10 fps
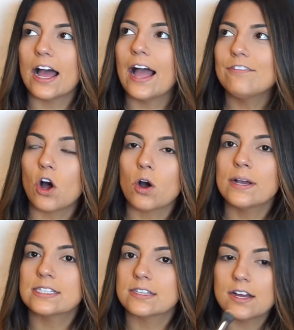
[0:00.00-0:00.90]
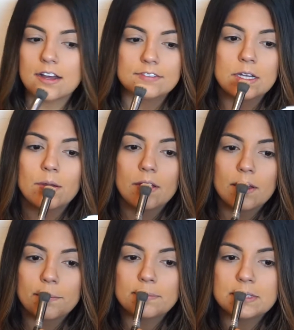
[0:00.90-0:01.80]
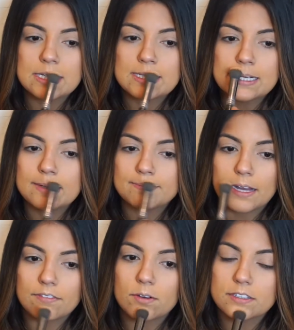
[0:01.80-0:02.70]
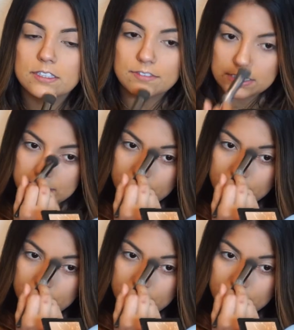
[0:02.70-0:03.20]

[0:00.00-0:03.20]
I've always loved Disney. I've always loved Disney